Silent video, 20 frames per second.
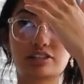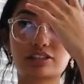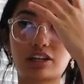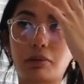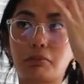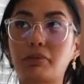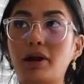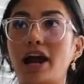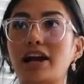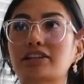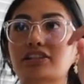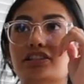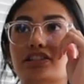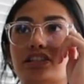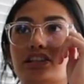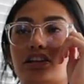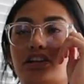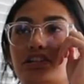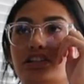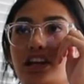start
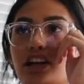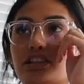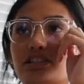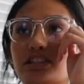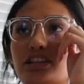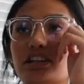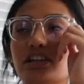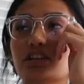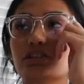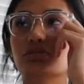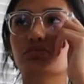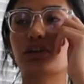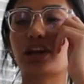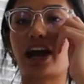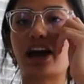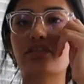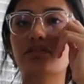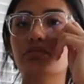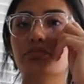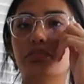practicing our dancing because we
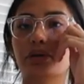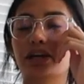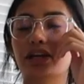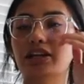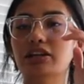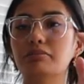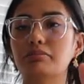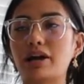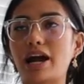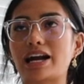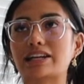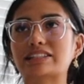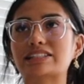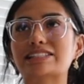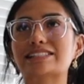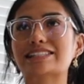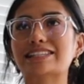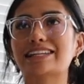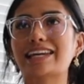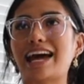haven't been
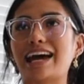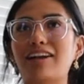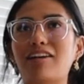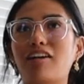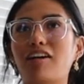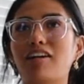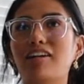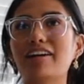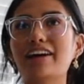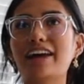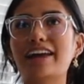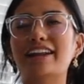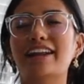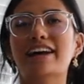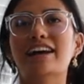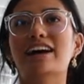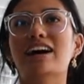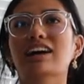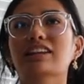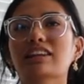practicing at all. And
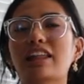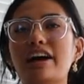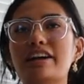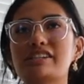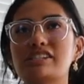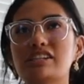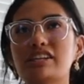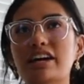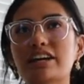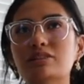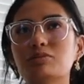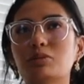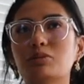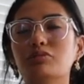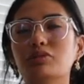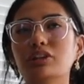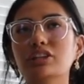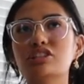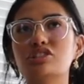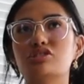Elijah has been
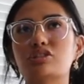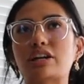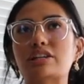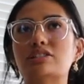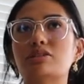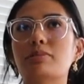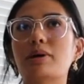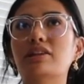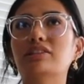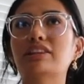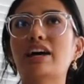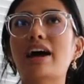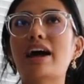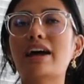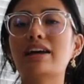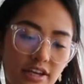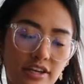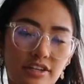really stressed about that.